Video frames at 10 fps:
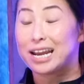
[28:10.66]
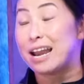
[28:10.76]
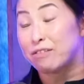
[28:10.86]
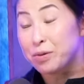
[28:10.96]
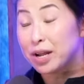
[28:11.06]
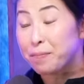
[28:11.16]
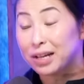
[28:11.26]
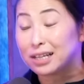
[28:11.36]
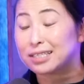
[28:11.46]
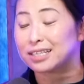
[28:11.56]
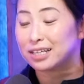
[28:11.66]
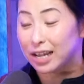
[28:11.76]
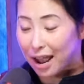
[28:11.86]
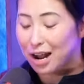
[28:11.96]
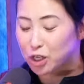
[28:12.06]
I never make a playlist until
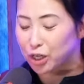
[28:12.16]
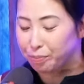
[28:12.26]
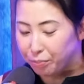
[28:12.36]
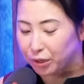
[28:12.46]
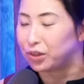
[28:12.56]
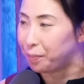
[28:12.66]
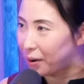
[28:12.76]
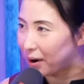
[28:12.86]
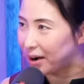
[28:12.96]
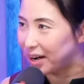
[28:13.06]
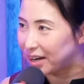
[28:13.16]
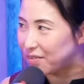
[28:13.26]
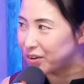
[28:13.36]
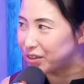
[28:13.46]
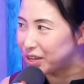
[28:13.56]
I actually book the part and
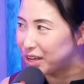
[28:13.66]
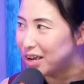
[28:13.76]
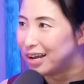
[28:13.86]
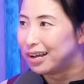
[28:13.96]
everything.